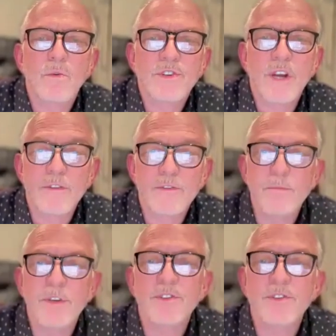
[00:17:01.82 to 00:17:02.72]
which
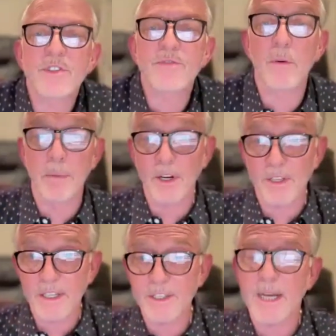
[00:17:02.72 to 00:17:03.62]
contributions for
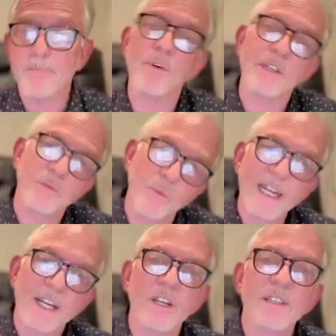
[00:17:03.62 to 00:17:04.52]
building the temple, as
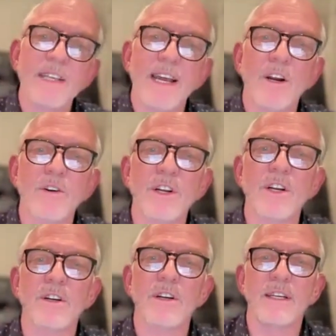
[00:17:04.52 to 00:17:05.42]
we have looked at
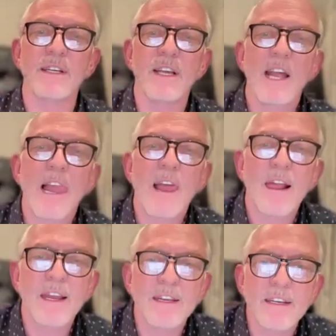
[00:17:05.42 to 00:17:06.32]
earlier, and
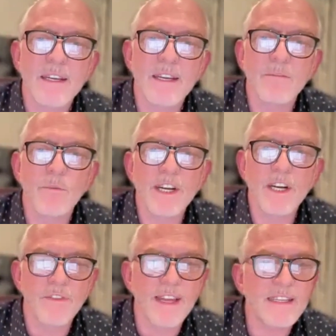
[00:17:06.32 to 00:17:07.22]
we
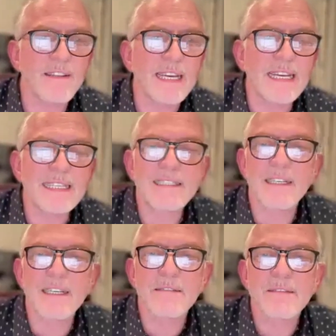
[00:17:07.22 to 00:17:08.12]
know
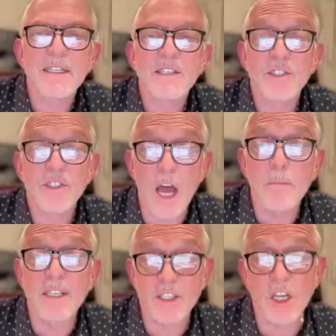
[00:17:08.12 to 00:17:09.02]
that
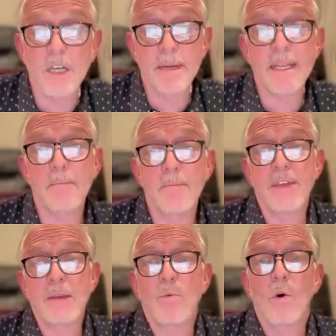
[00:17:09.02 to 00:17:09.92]
Solomon is going to be
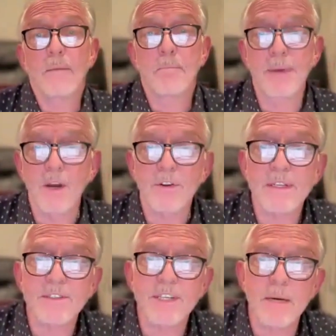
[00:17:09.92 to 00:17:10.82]
the one
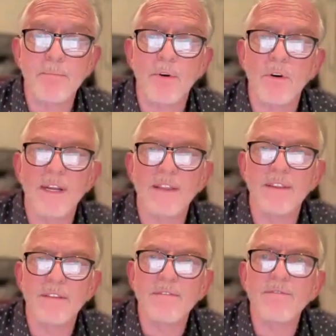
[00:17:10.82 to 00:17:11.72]
building the temple.
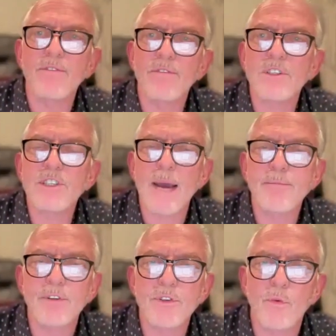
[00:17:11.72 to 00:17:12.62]
And
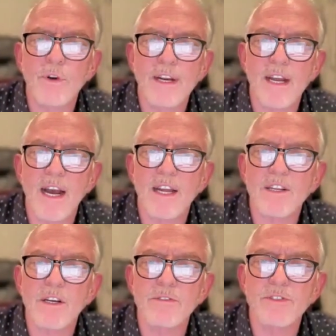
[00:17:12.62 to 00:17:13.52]
chapter
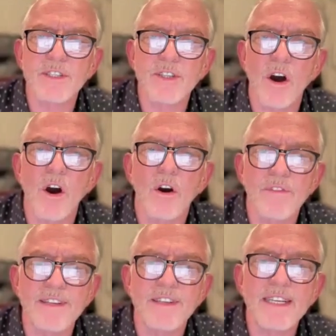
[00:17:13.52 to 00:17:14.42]
29 goes into all
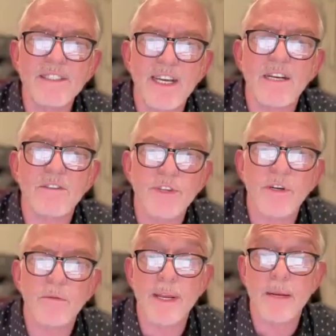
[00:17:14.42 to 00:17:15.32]
of the details
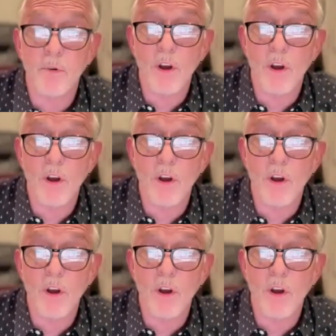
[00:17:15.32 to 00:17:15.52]
that are being